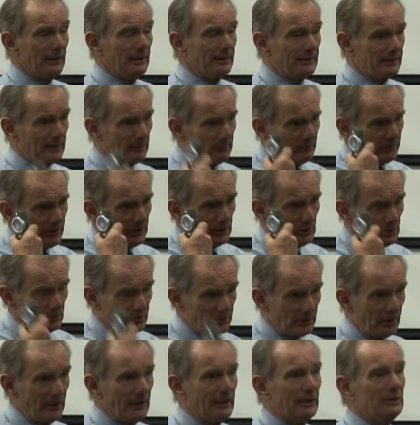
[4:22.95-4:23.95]
something you
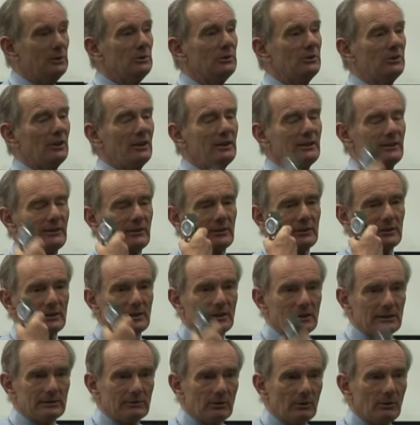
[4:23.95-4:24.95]
say, and you say this on a
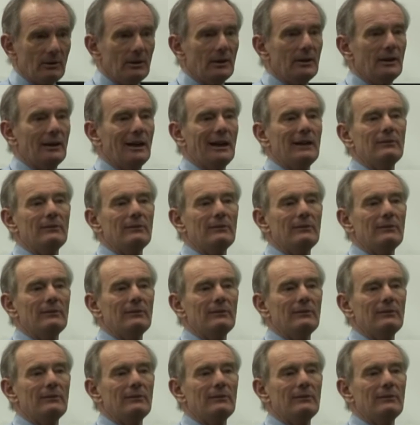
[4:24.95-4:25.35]
kind of